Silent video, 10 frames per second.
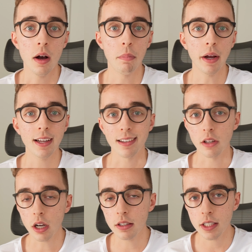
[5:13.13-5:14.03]
But
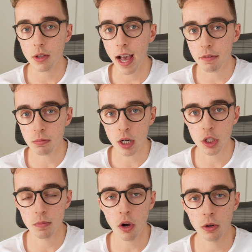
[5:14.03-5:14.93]
luckily, you have a
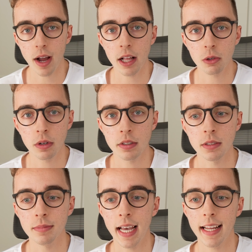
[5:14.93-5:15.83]
much smarter
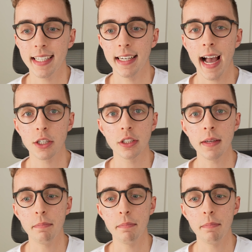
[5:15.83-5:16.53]
algorithm that can actually,